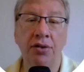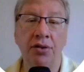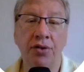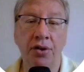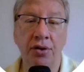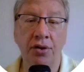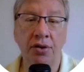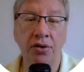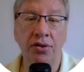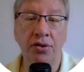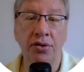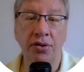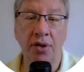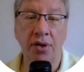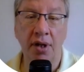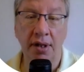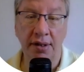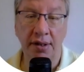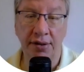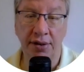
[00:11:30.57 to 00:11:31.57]
the North
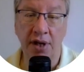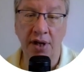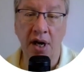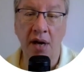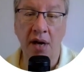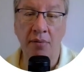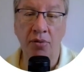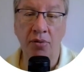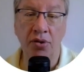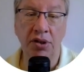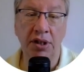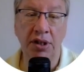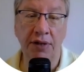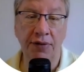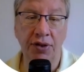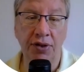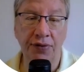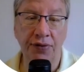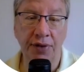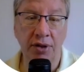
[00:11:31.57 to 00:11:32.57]
Star
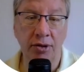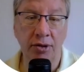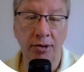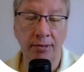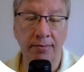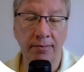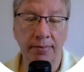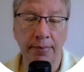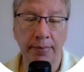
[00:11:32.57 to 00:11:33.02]
motif is found.